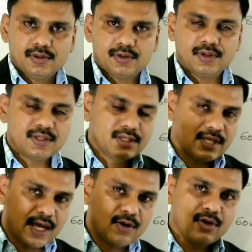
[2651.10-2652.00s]
So this is
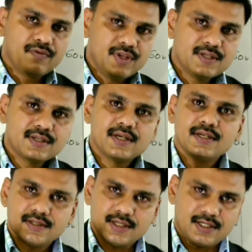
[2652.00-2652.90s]
the end of this
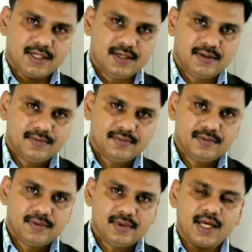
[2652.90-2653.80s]
session.
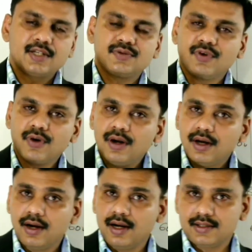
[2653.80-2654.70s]
Thanks
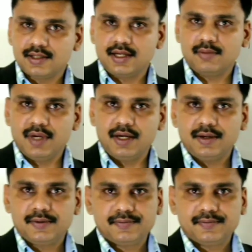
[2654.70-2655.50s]
for listening to me.